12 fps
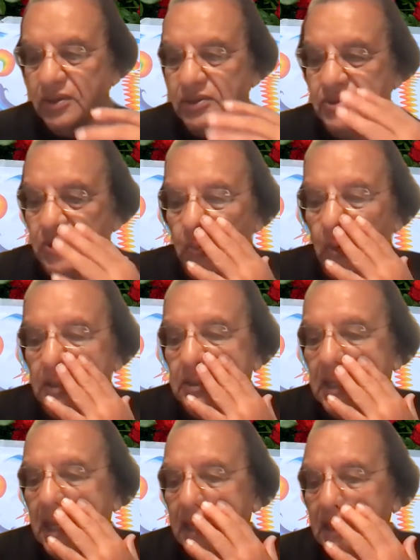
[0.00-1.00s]
So
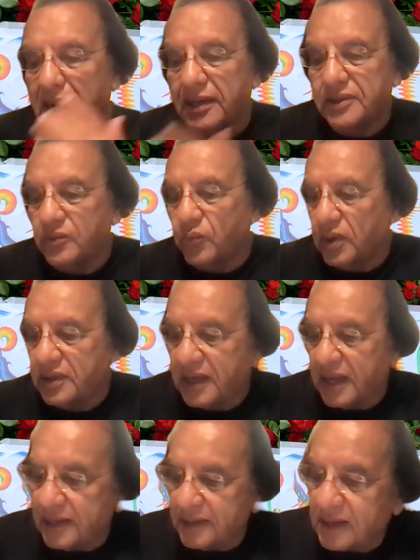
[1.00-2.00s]
what can
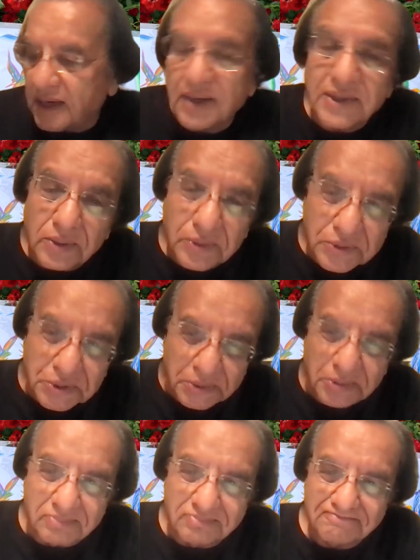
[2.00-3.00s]
Cardano
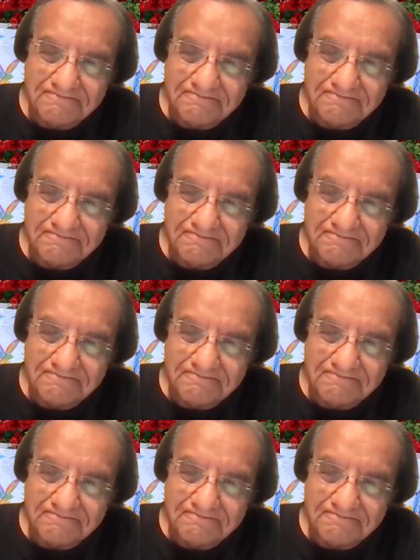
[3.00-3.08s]
do?